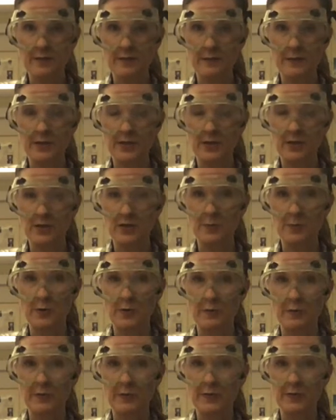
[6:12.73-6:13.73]
the materials
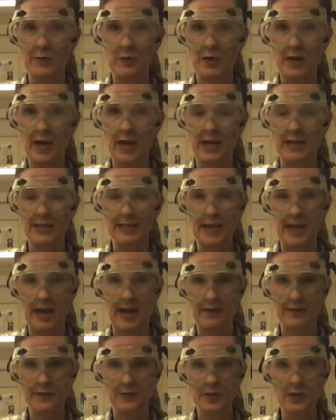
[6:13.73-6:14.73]
both before and
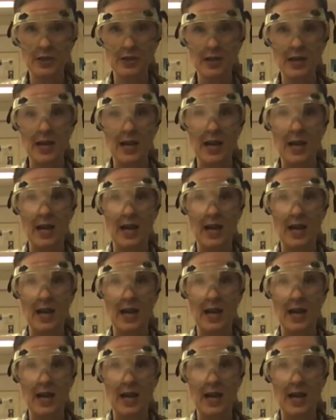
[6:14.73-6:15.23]
after.